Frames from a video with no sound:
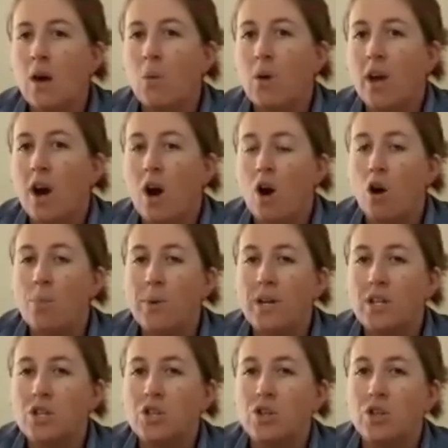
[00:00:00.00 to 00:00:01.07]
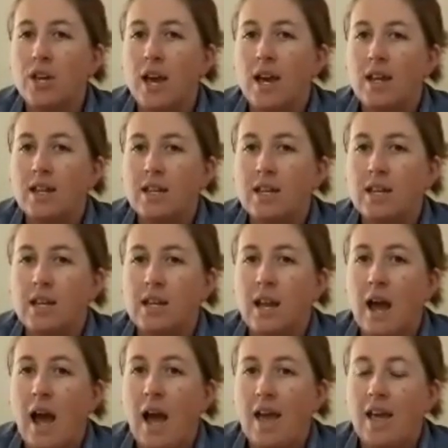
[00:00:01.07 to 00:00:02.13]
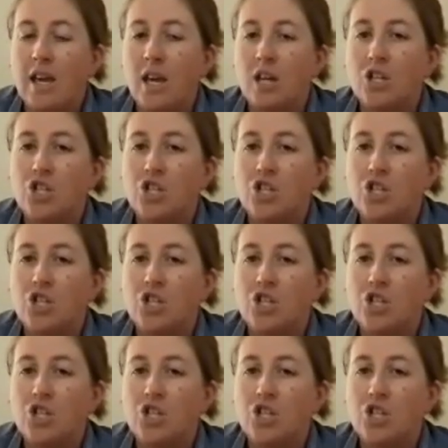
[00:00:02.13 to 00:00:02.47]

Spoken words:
We are hoping to get in a